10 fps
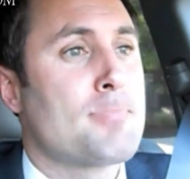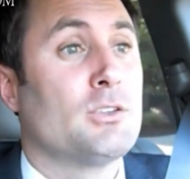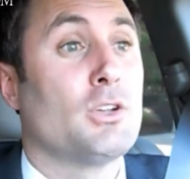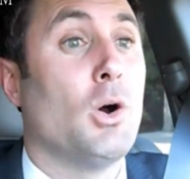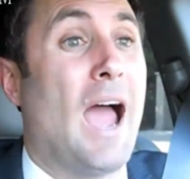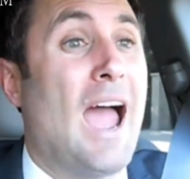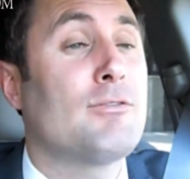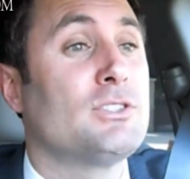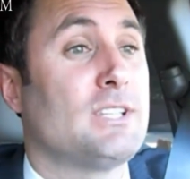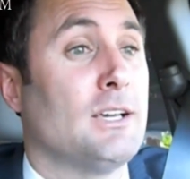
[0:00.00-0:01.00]
So
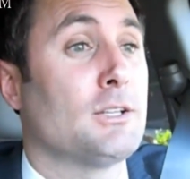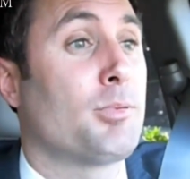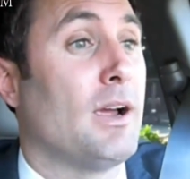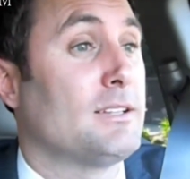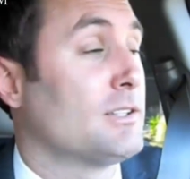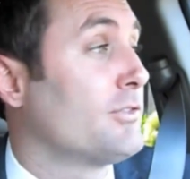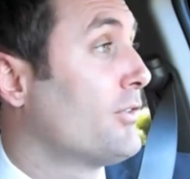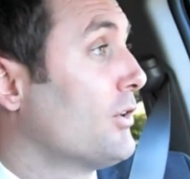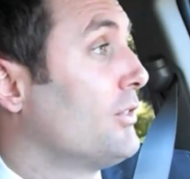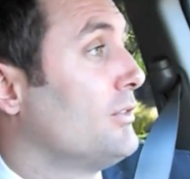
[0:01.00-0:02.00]
average sales prices
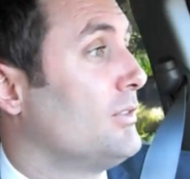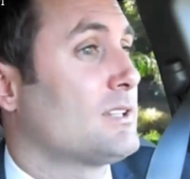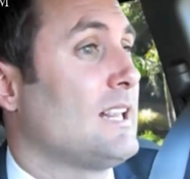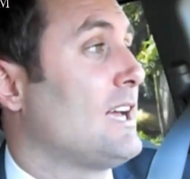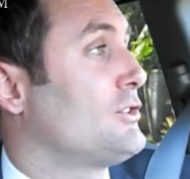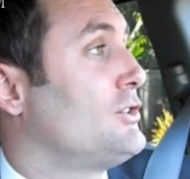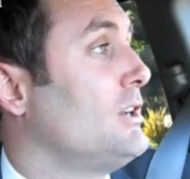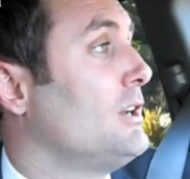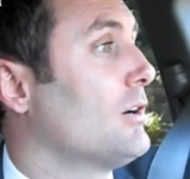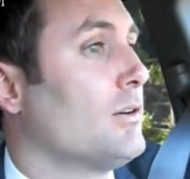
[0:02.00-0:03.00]
for this last
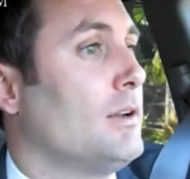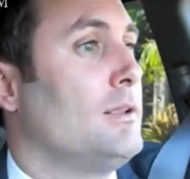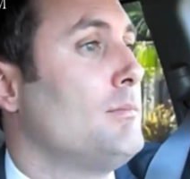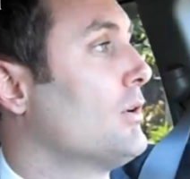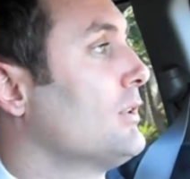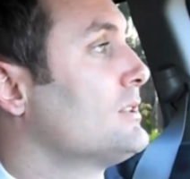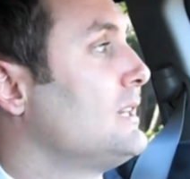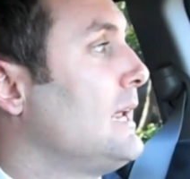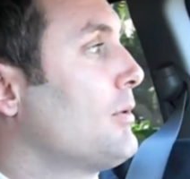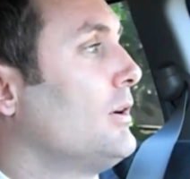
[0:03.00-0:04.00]
year in the Muirlands
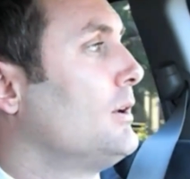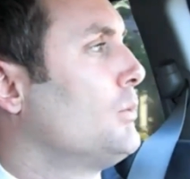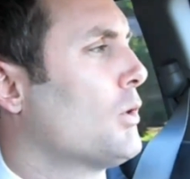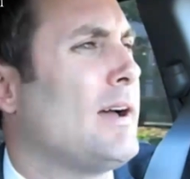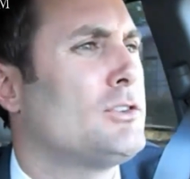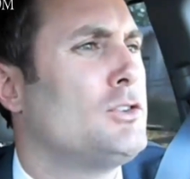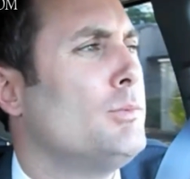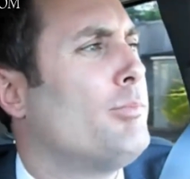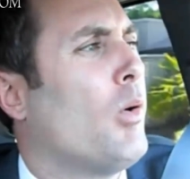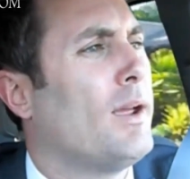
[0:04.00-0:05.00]
neighborhood were about
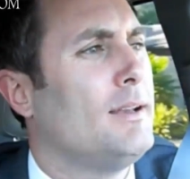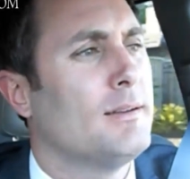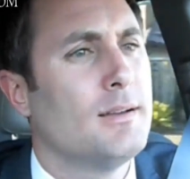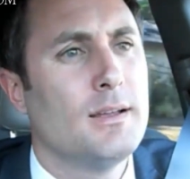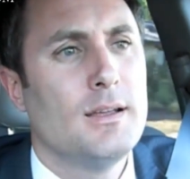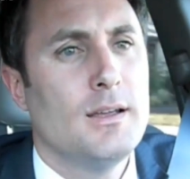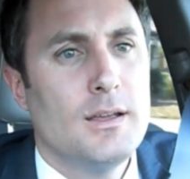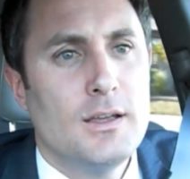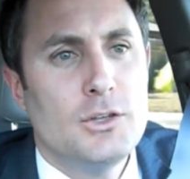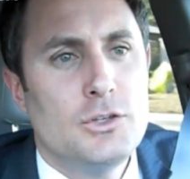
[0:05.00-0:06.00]

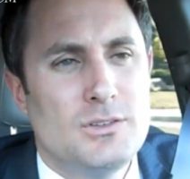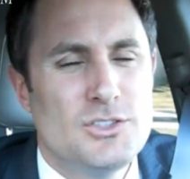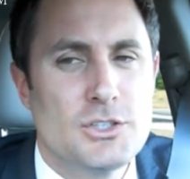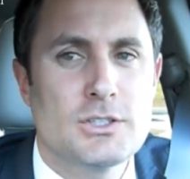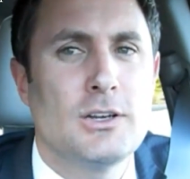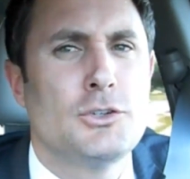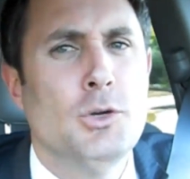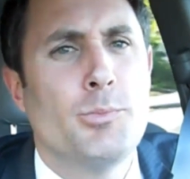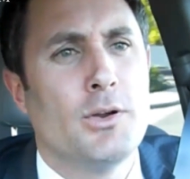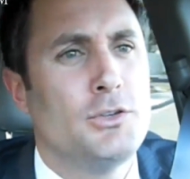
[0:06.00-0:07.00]
just under
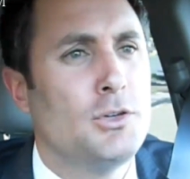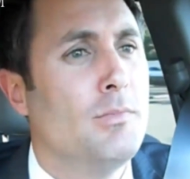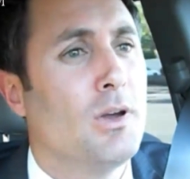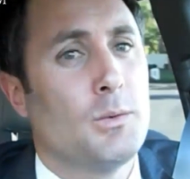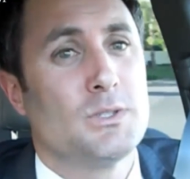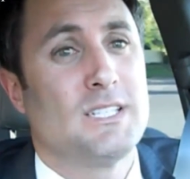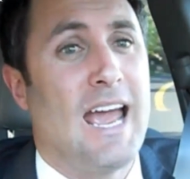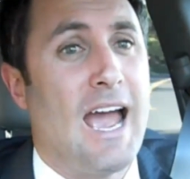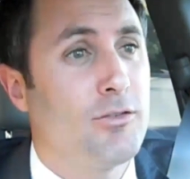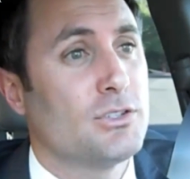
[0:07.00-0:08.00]
2.2 million was the
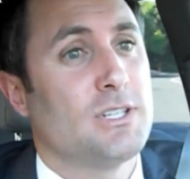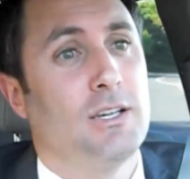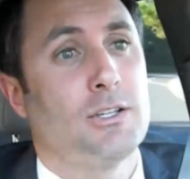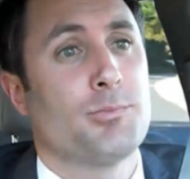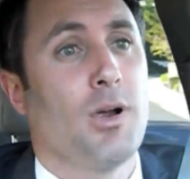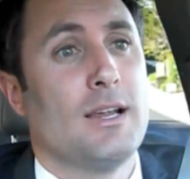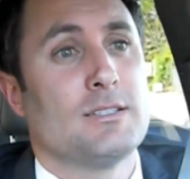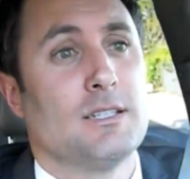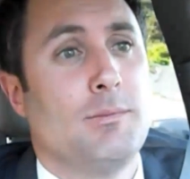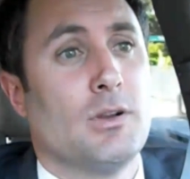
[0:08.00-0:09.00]
average sales
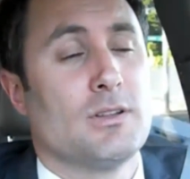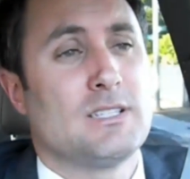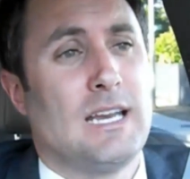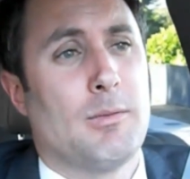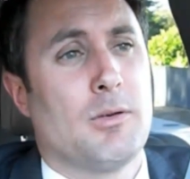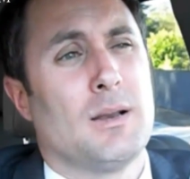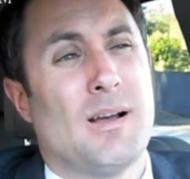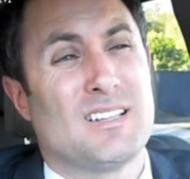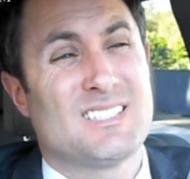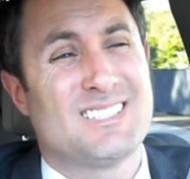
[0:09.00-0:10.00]
price in the Muirlands neighborhood.
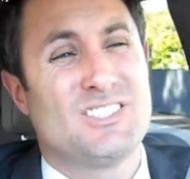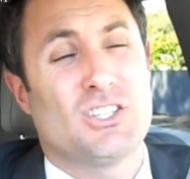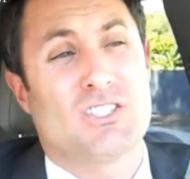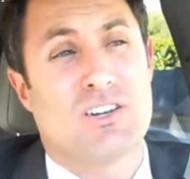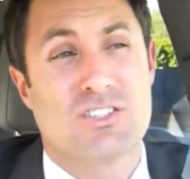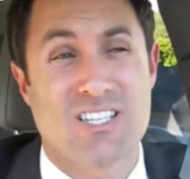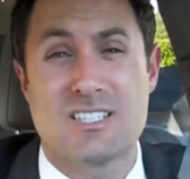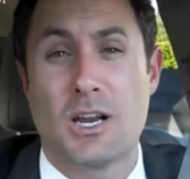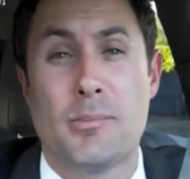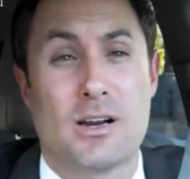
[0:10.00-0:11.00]
About just under
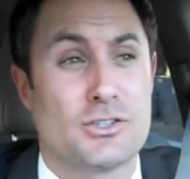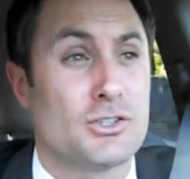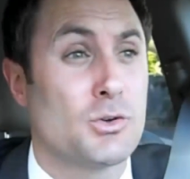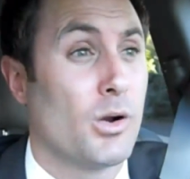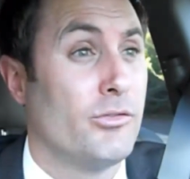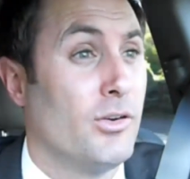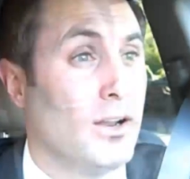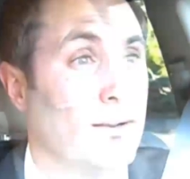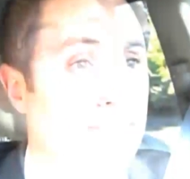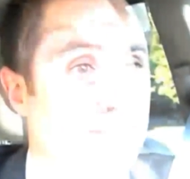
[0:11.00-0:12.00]
600 bucks a square
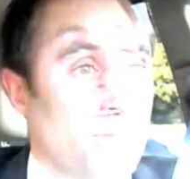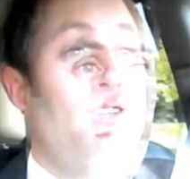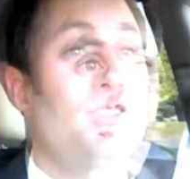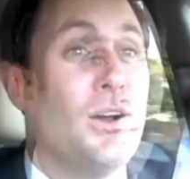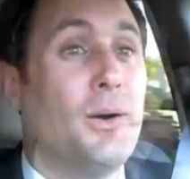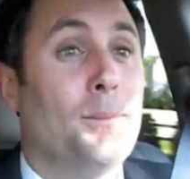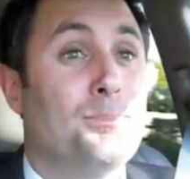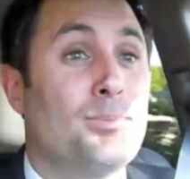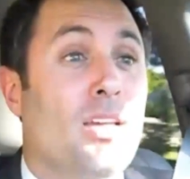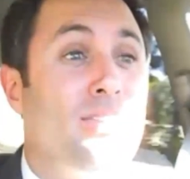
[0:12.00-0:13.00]
foot. So
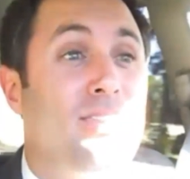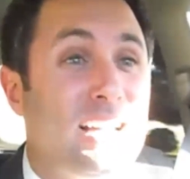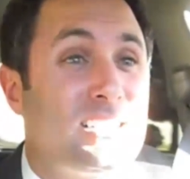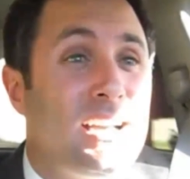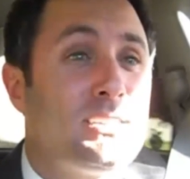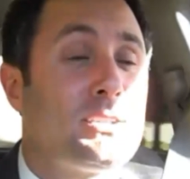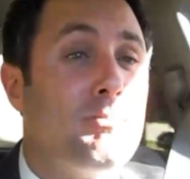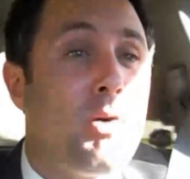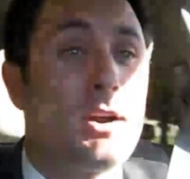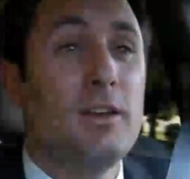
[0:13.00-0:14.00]
that's kind of
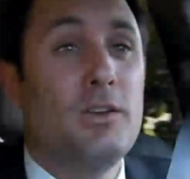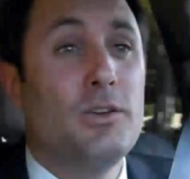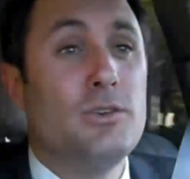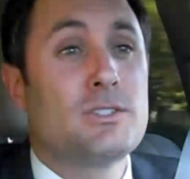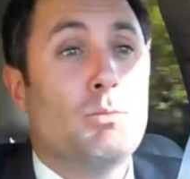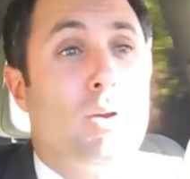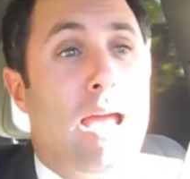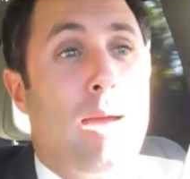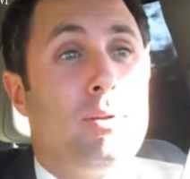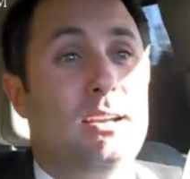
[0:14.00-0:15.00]
some market news and what
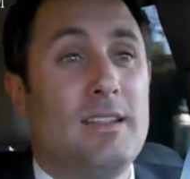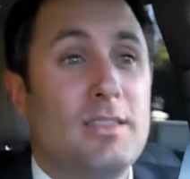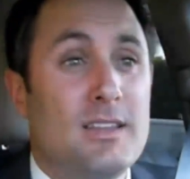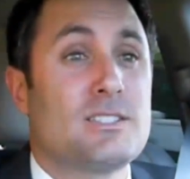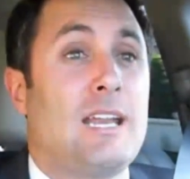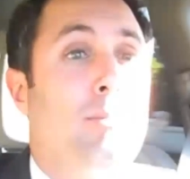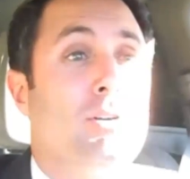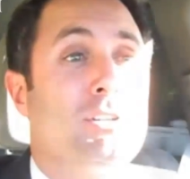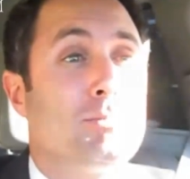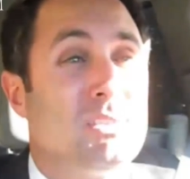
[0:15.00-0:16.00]
happened in this
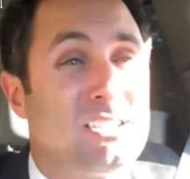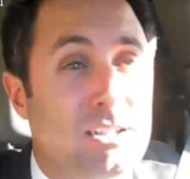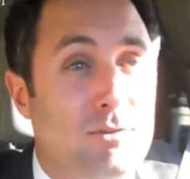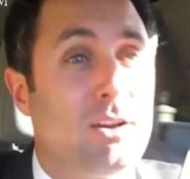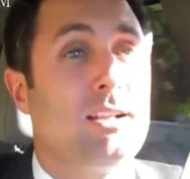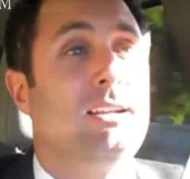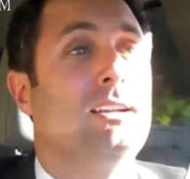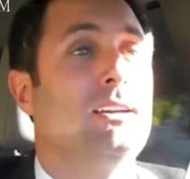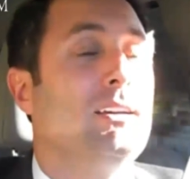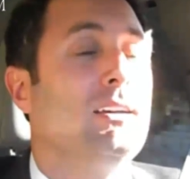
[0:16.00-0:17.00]
neighborhood specifically.
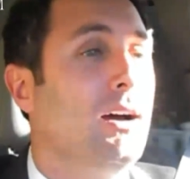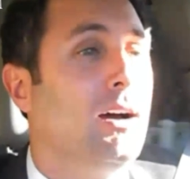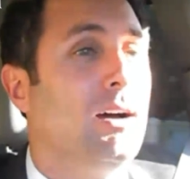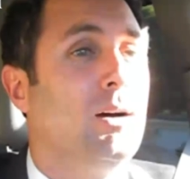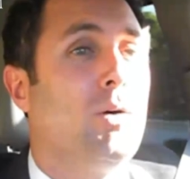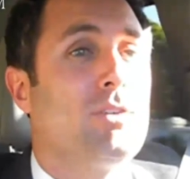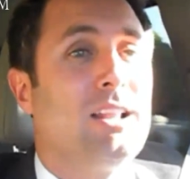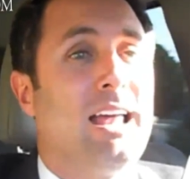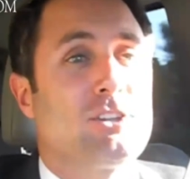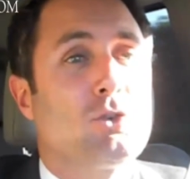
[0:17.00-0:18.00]
Over the
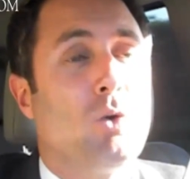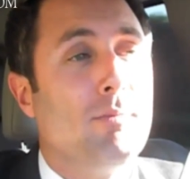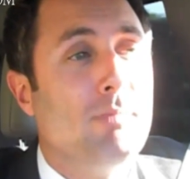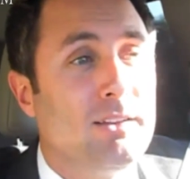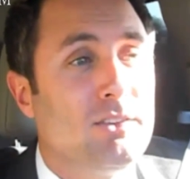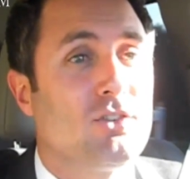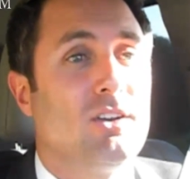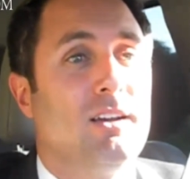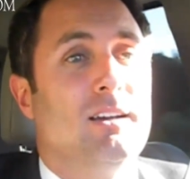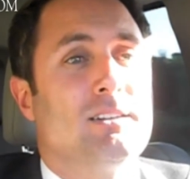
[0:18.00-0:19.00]
last 12 months.
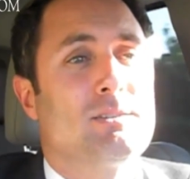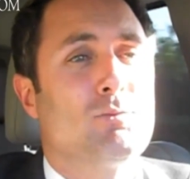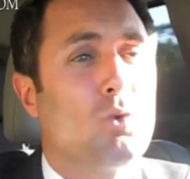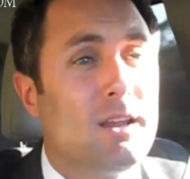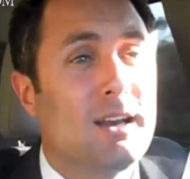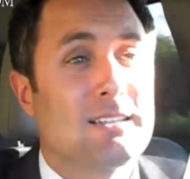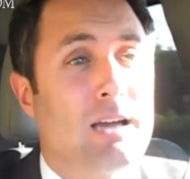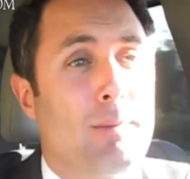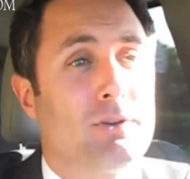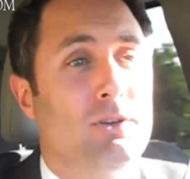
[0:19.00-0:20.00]
Some really nice
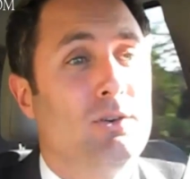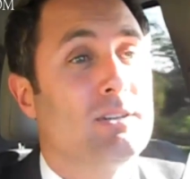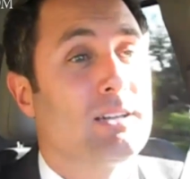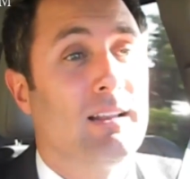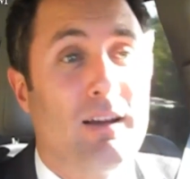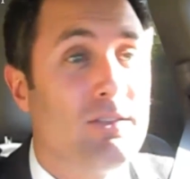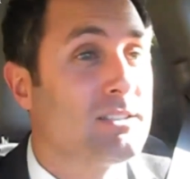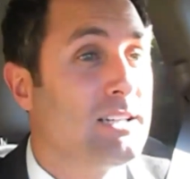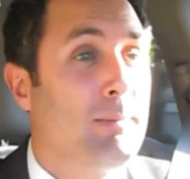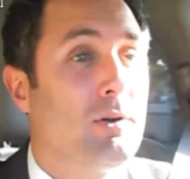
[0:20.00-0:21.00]
opportunities. I love
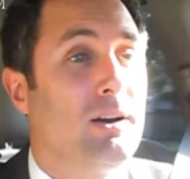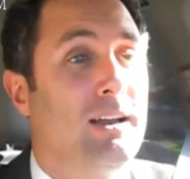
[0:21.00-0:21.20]
this neighborhood.